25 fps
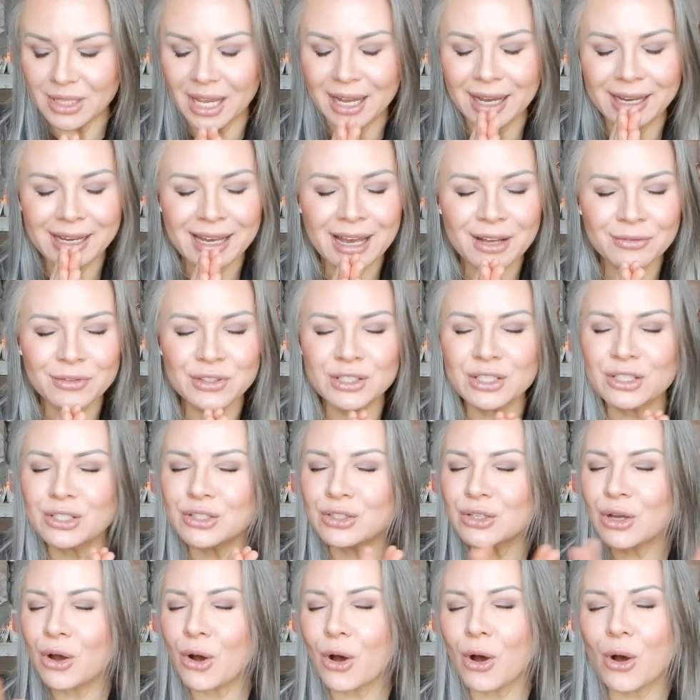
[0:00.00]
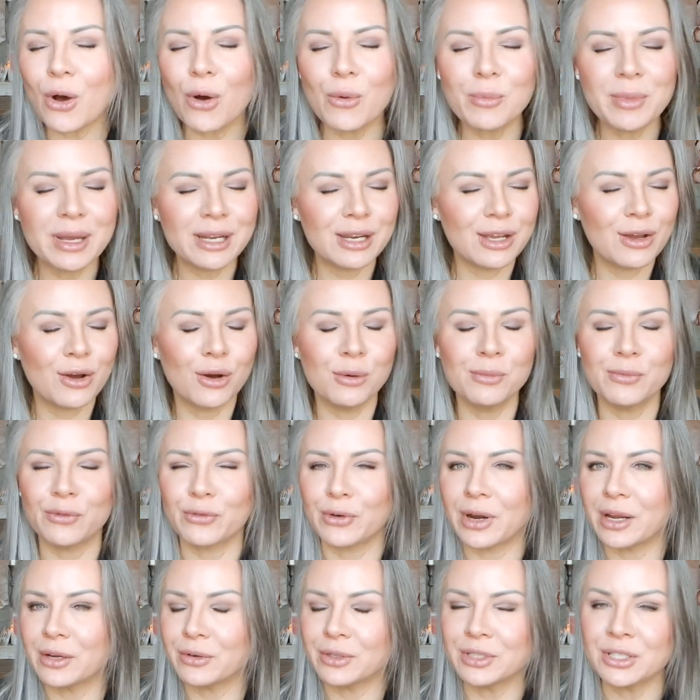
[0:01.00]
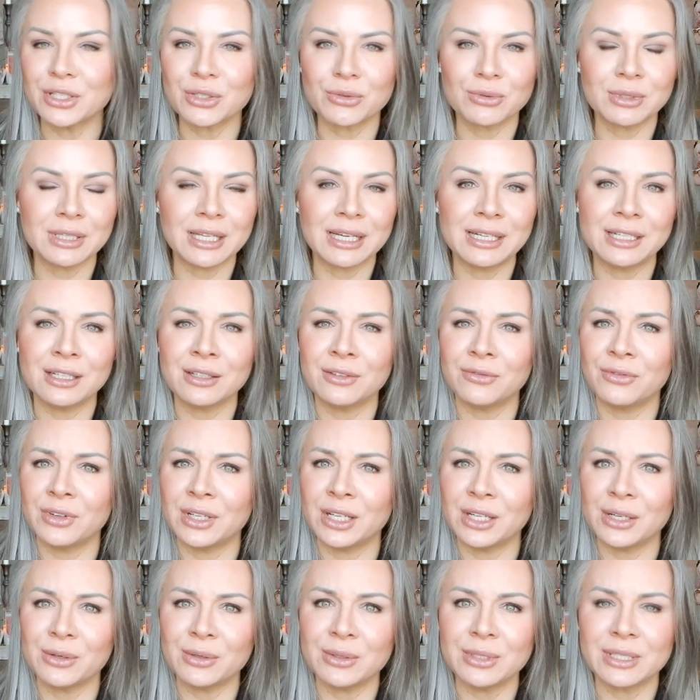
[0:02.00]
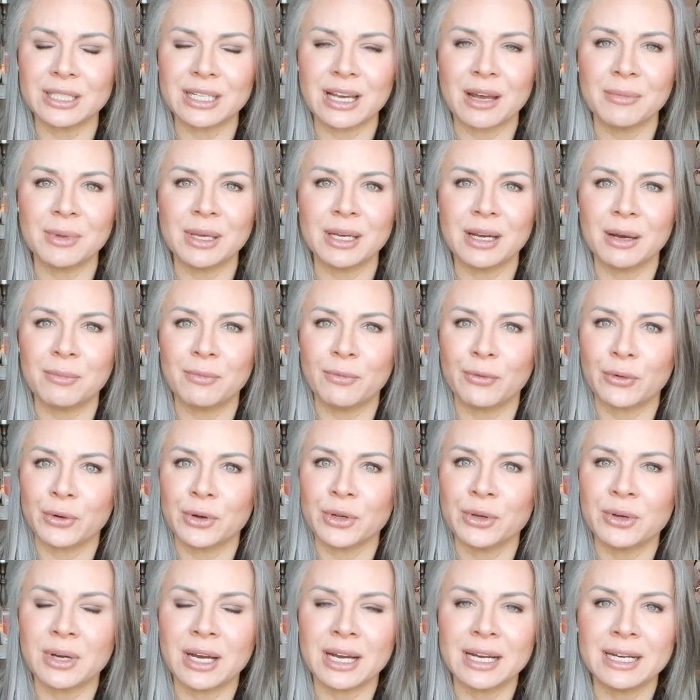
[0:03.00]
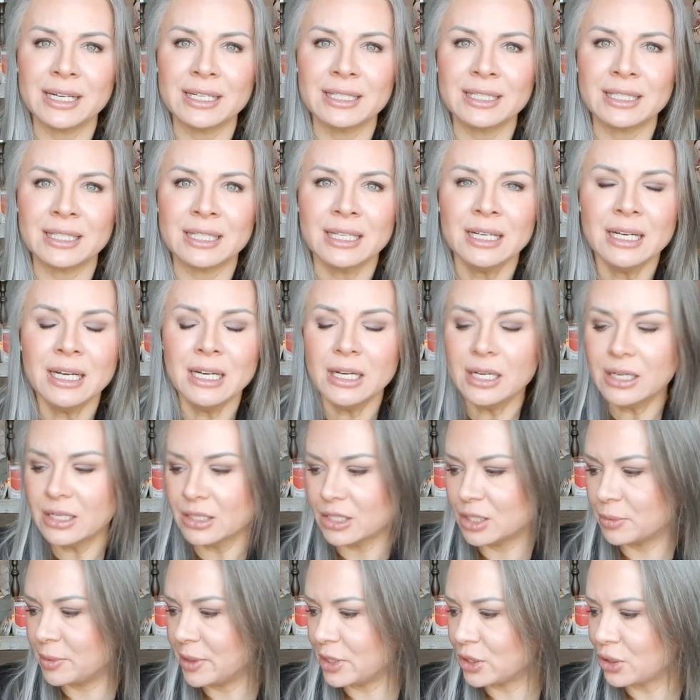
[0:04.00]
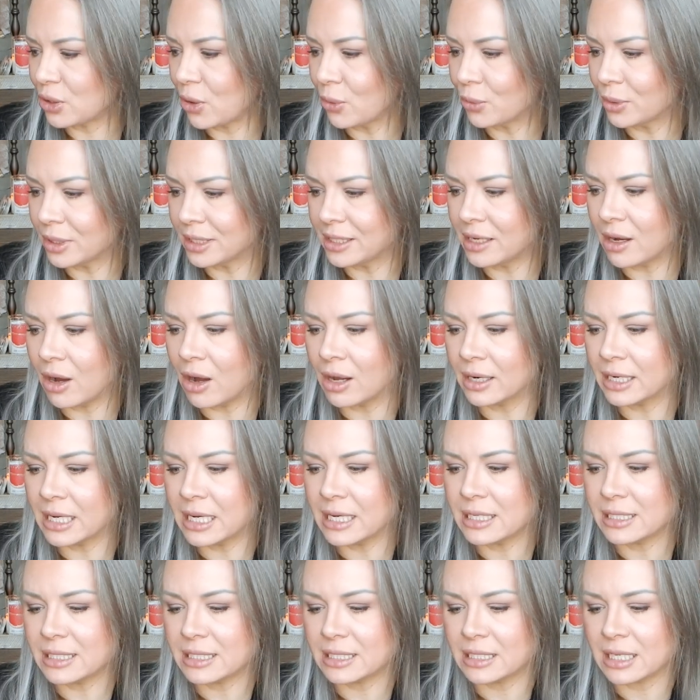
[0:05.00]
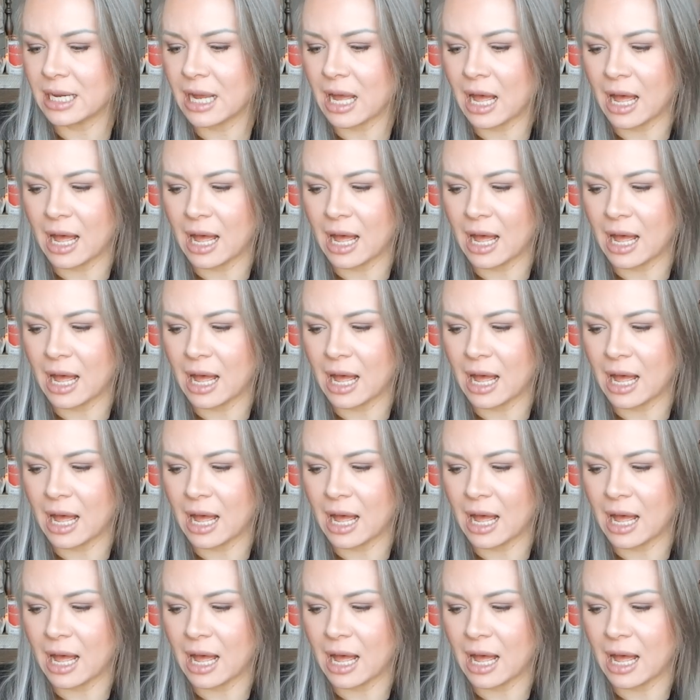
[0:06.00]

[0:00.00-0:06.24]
I have so many home fragrance related videos coming up for you guys, to be totally honest.